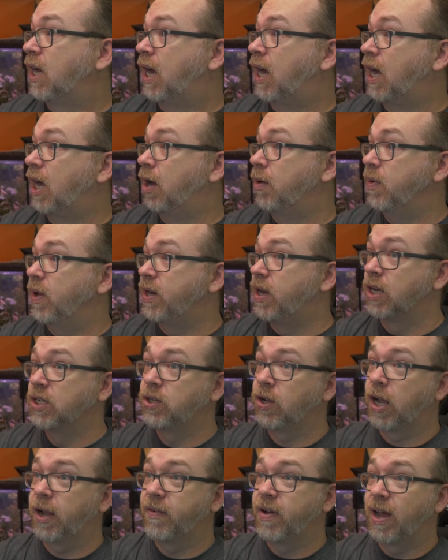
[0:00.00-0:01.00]
Um, it
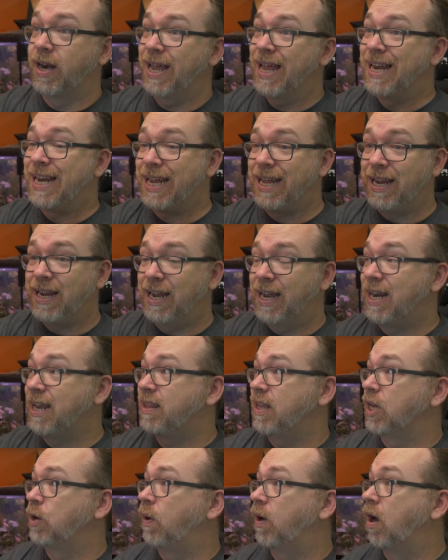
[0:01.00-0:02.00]
doesn't look like I've got any
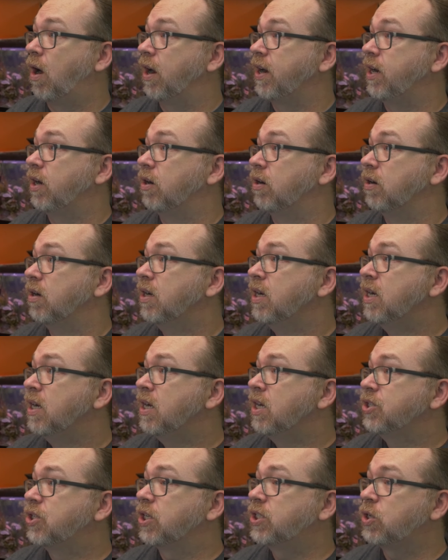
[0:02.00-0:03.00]
anything going on here.
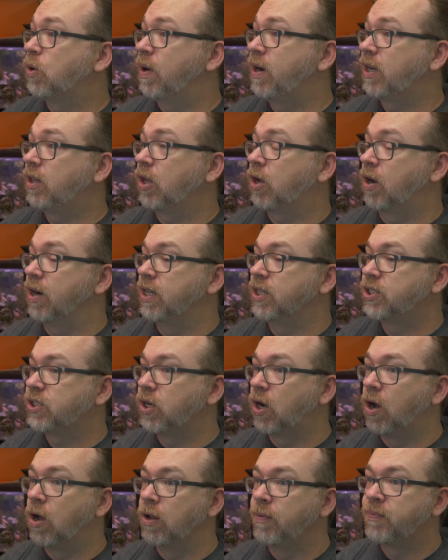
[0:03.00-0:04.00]
So let's go ahead and click on
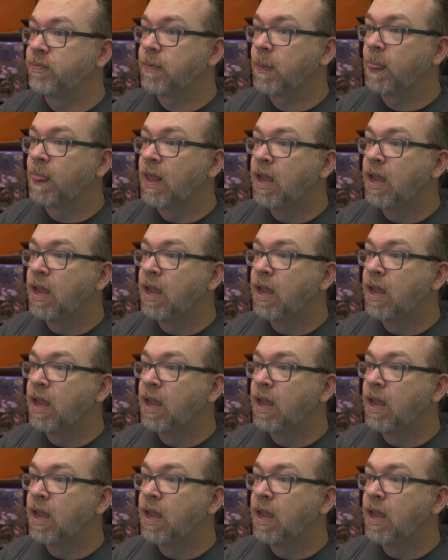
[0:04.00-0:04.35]
install.